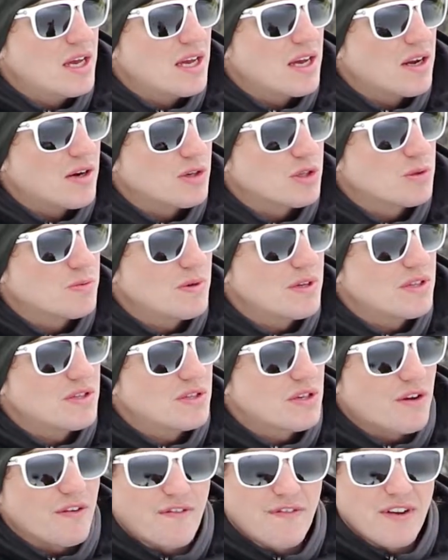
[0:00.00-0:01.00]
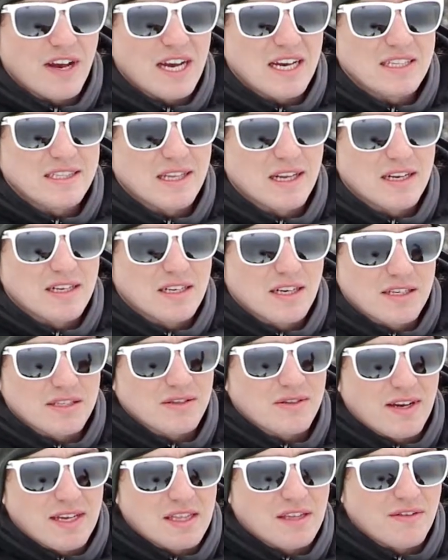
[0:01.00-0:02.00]
It'll spin so fast that it
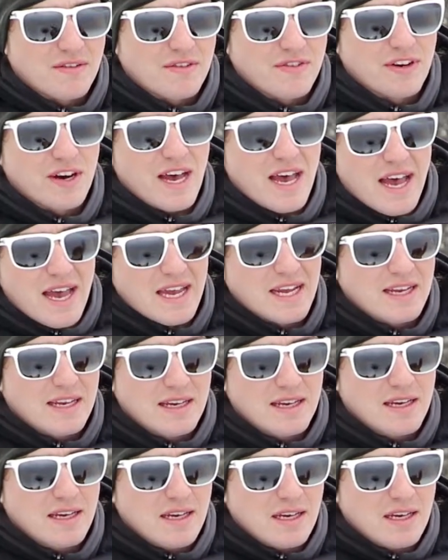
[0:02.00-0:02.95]
doesn't let the flag